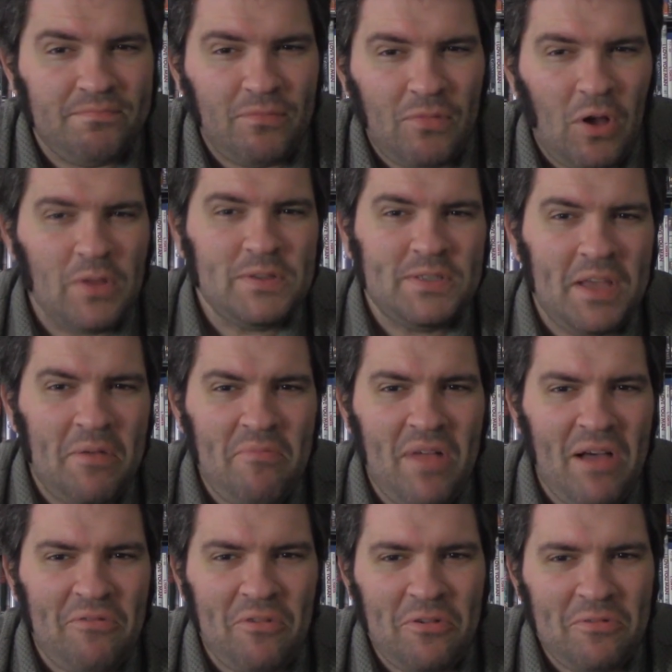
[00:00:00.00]
on some
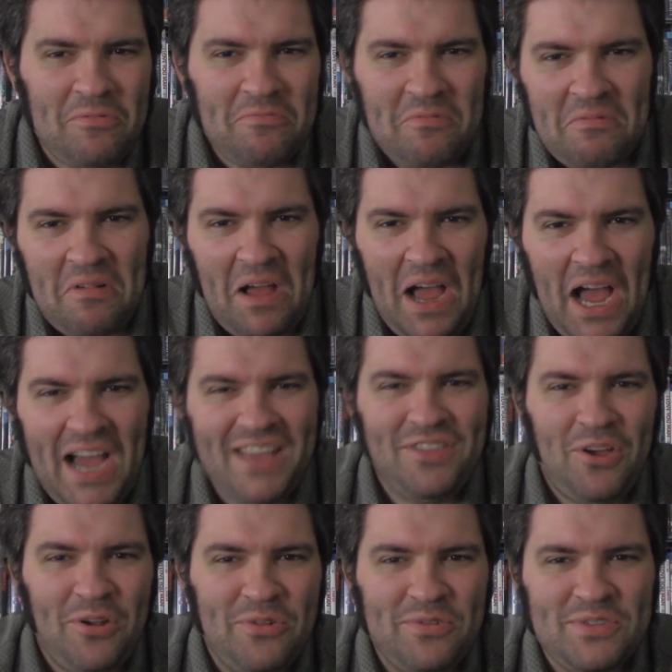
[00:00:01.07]
level, I
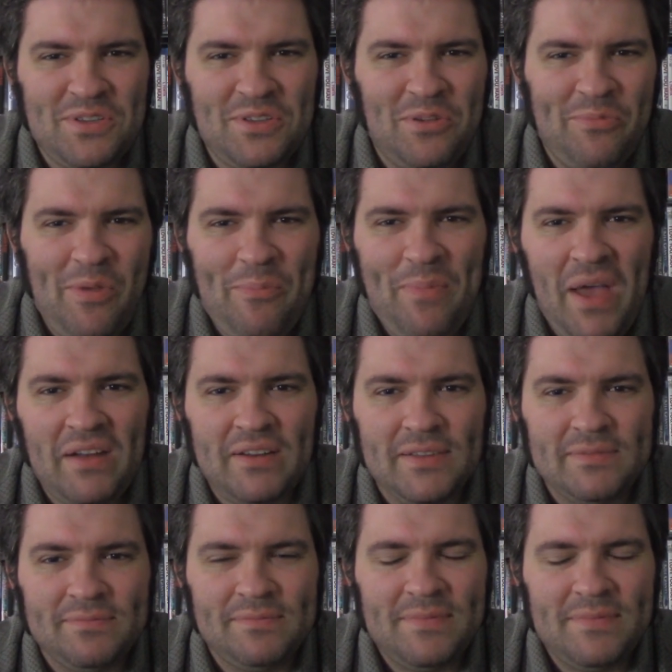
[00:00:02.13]
thought it was a little bit better.